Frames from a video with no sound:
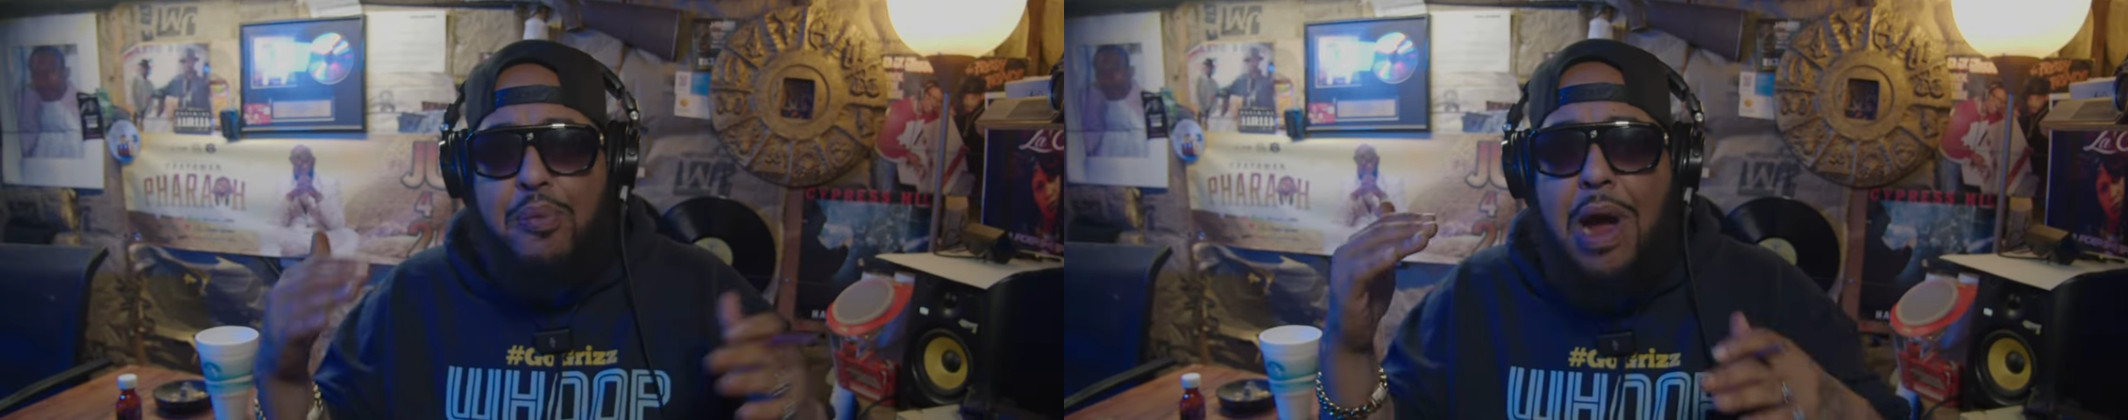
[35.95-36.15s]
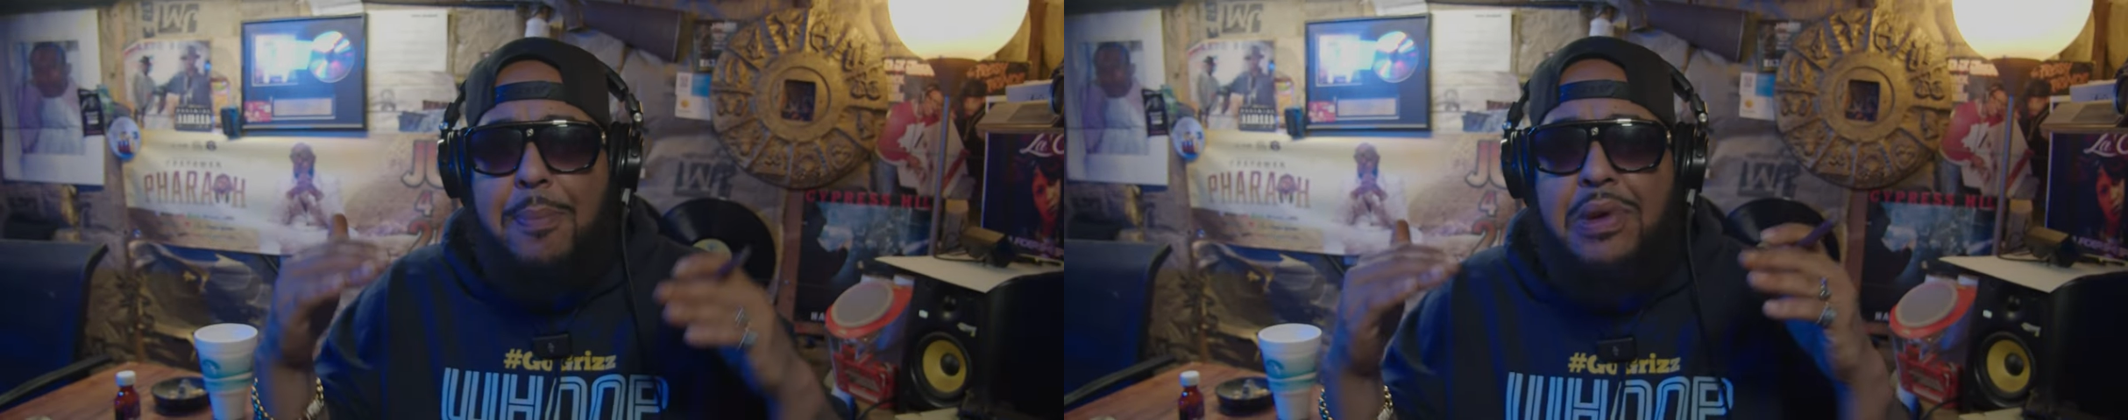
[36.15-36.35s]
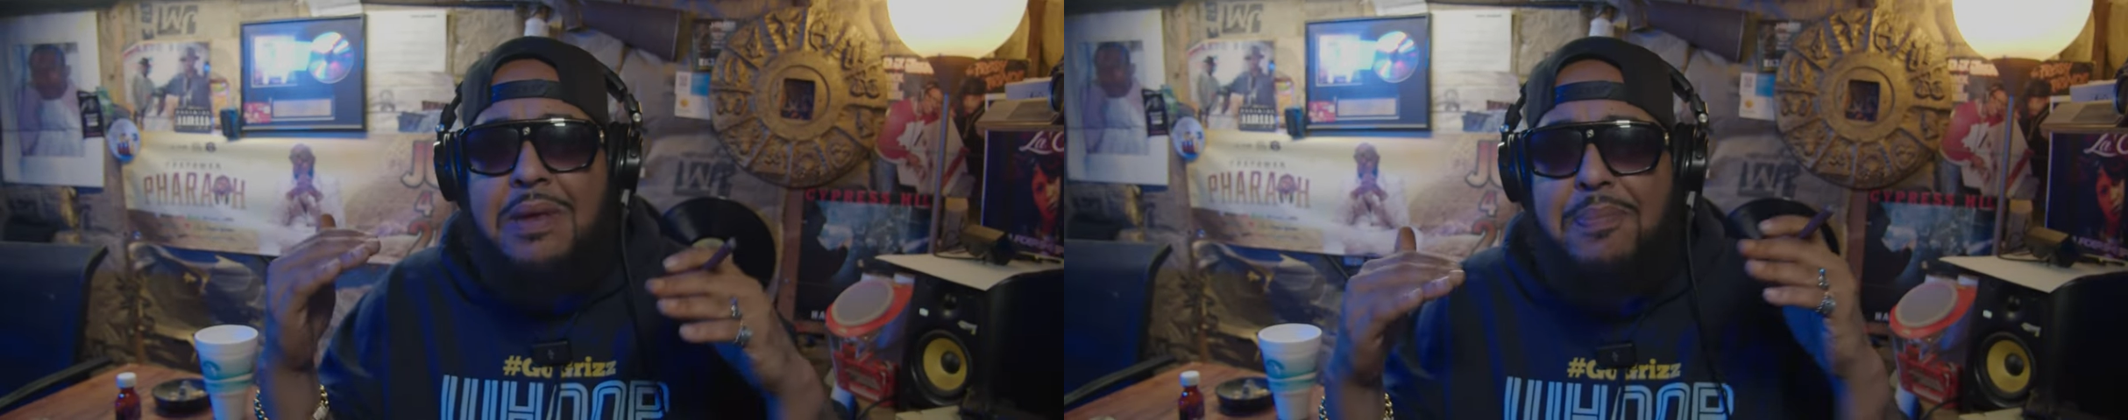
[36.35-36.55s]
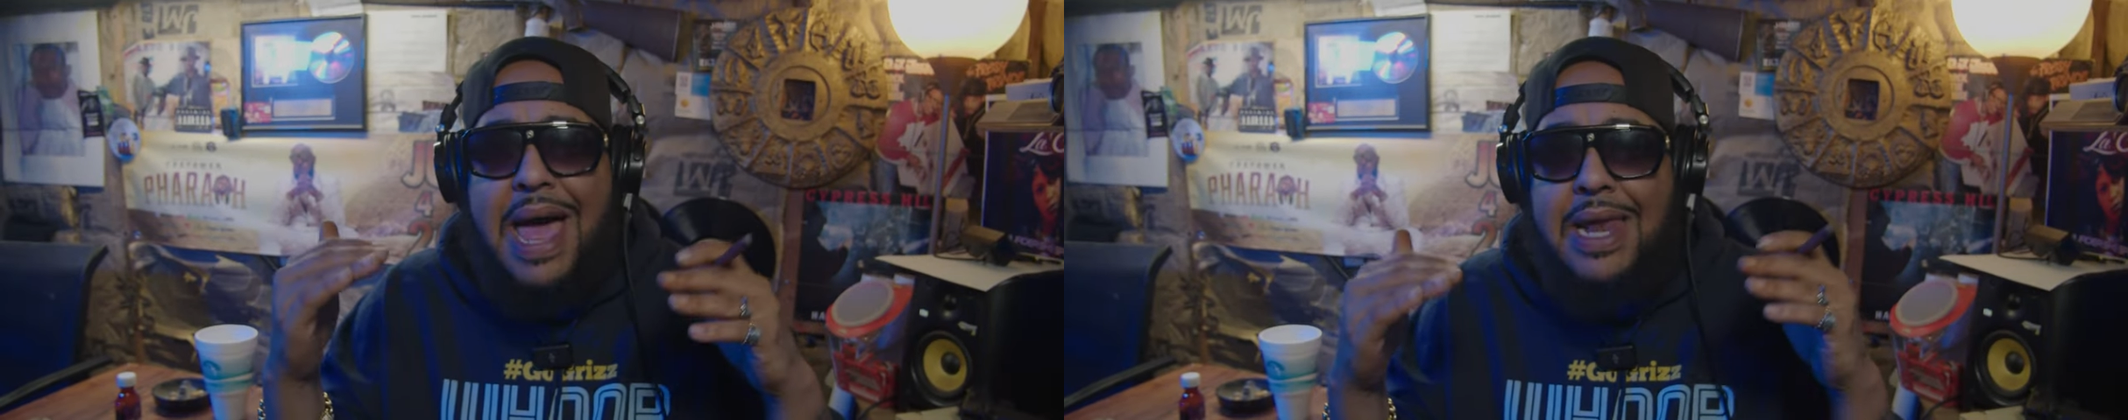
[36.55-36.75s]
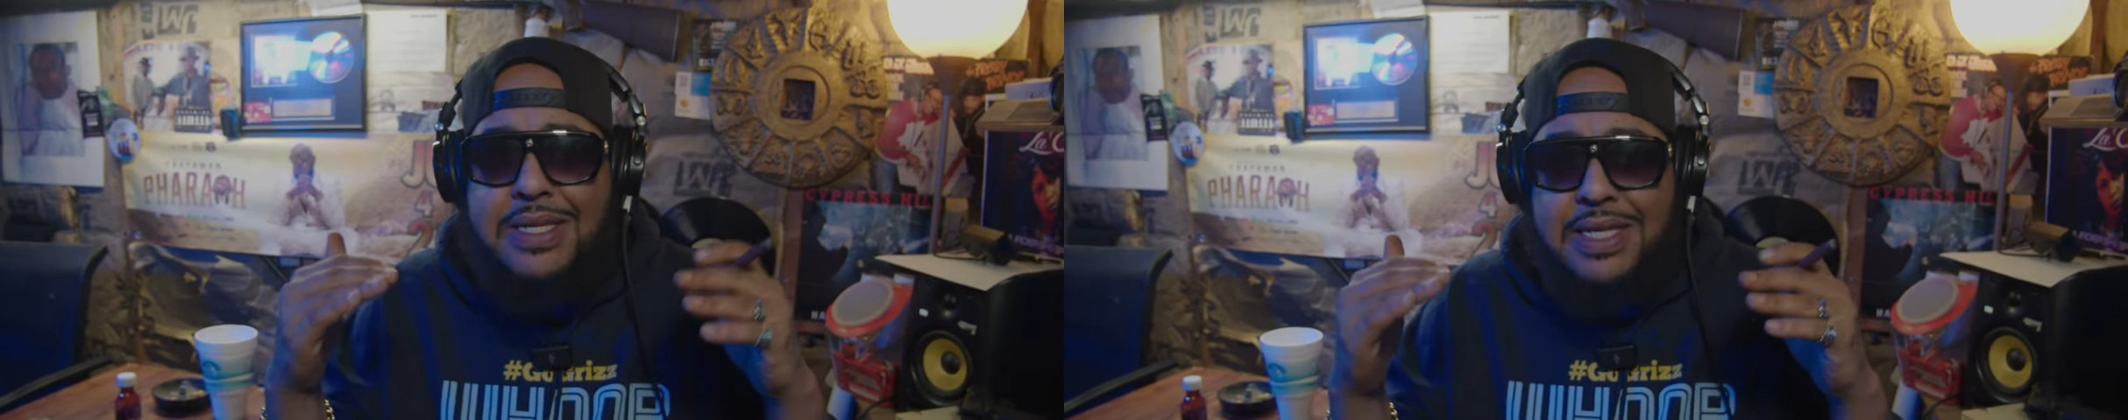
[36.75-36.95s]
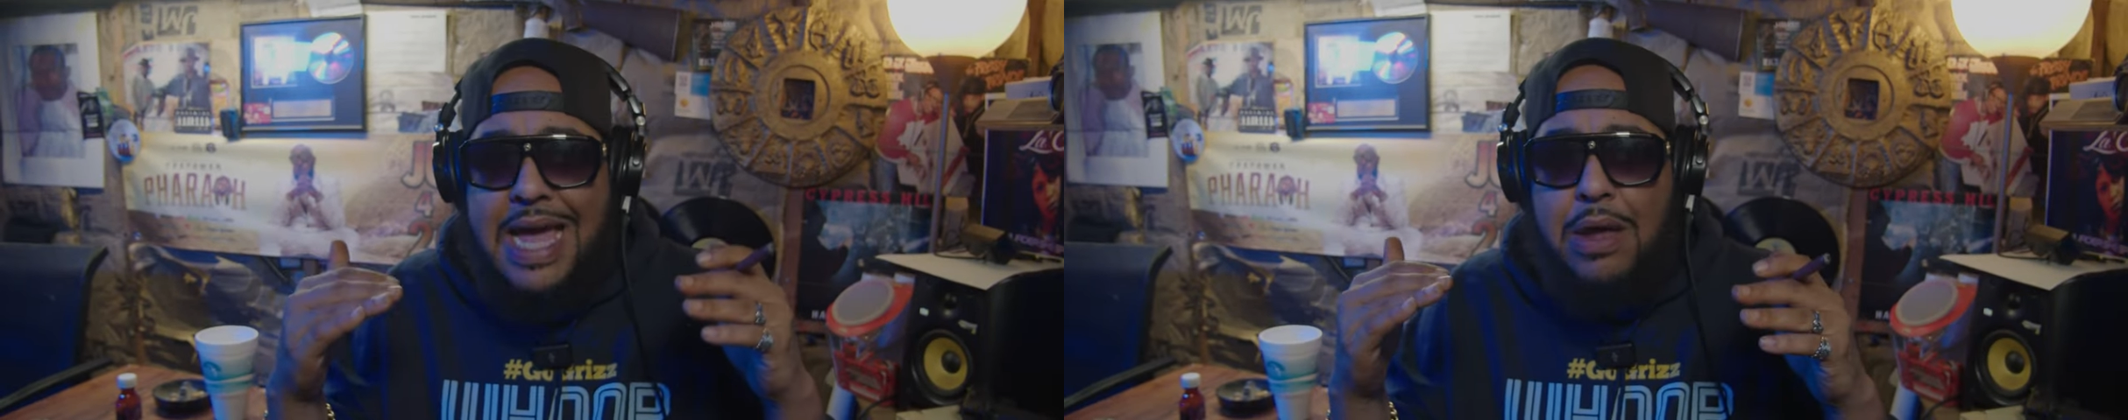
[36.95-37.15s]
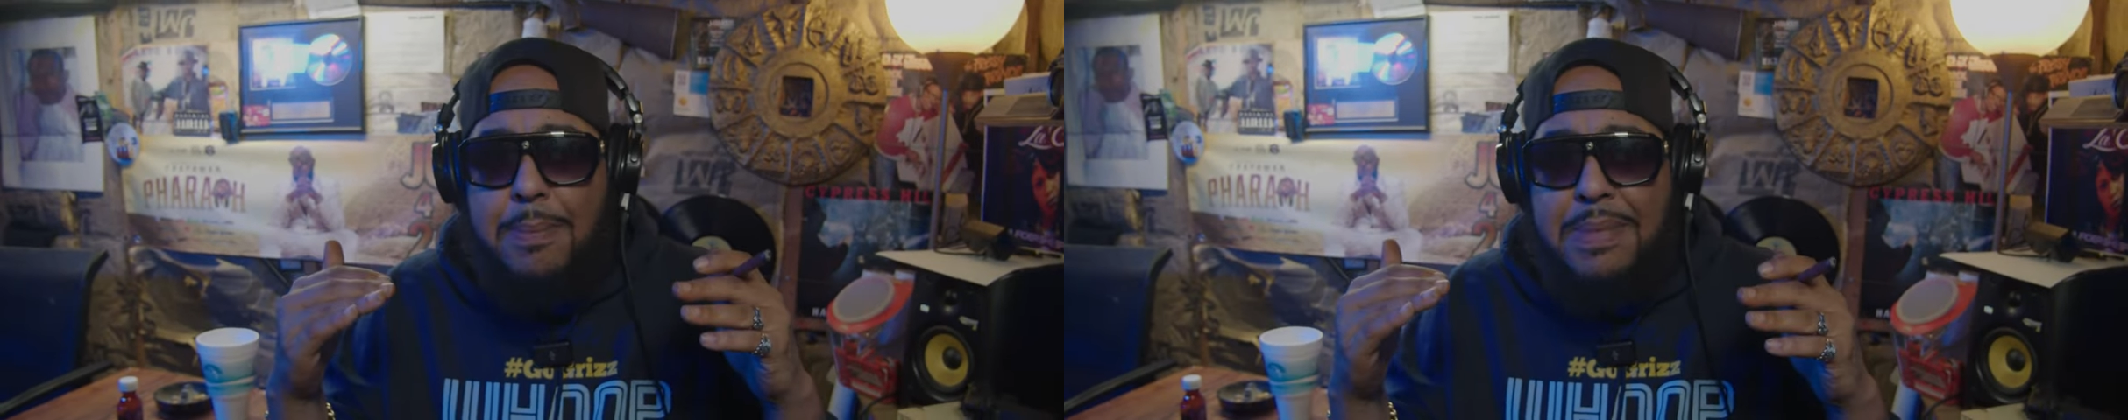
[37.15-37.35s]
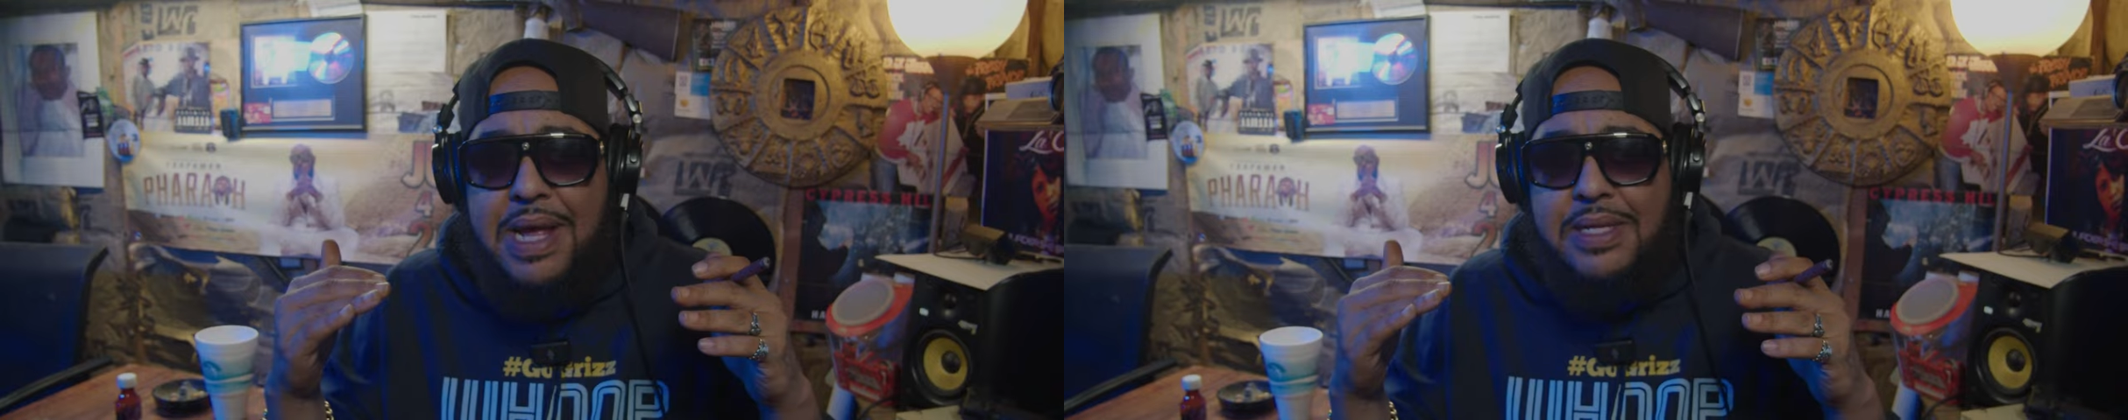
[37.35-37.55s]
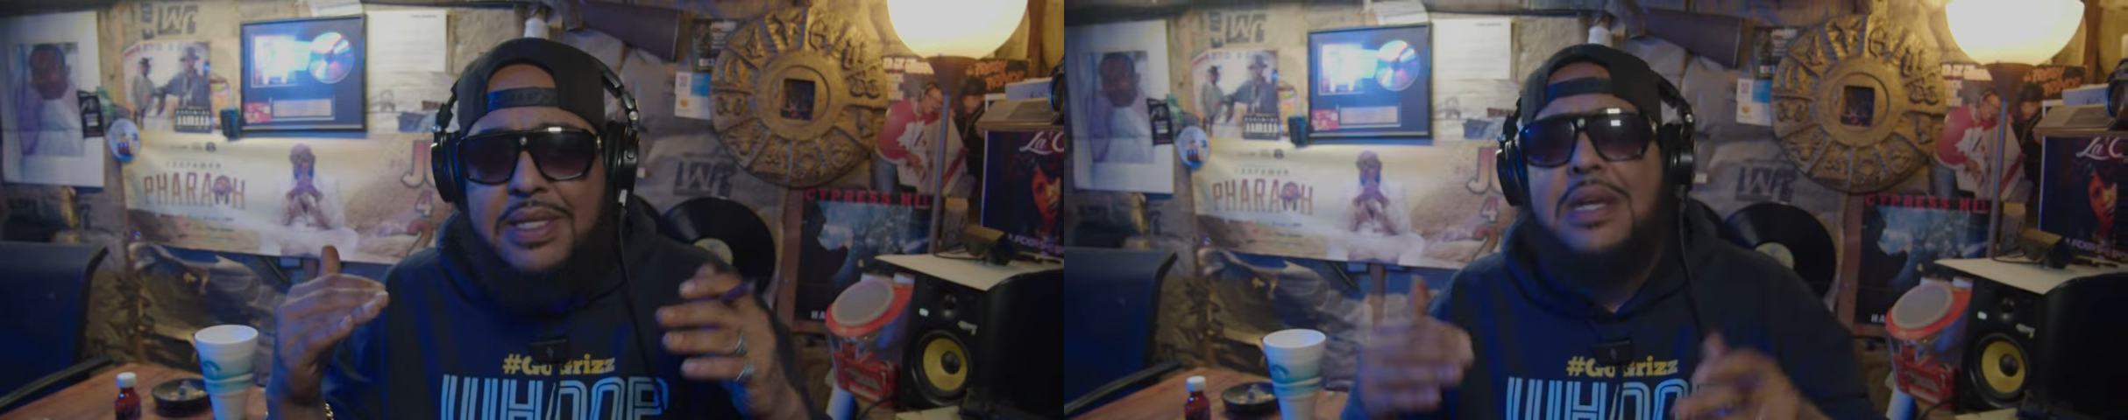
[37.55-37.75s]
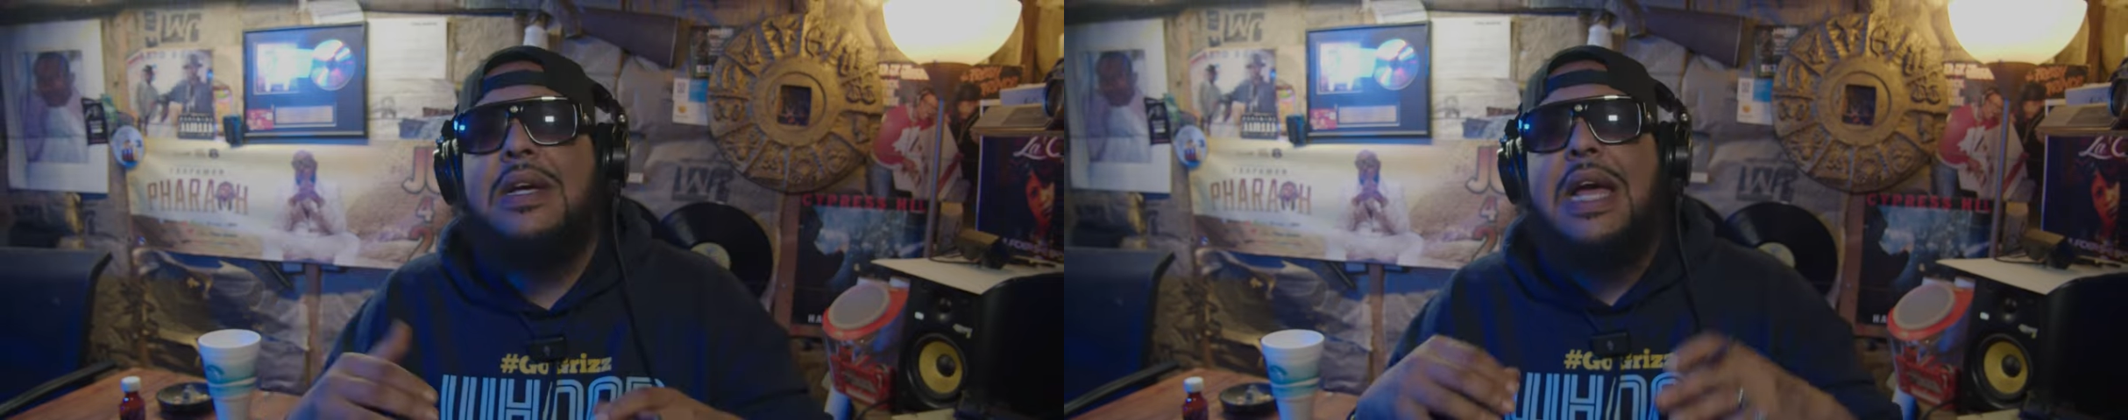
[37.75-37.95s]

properly balancing out a mix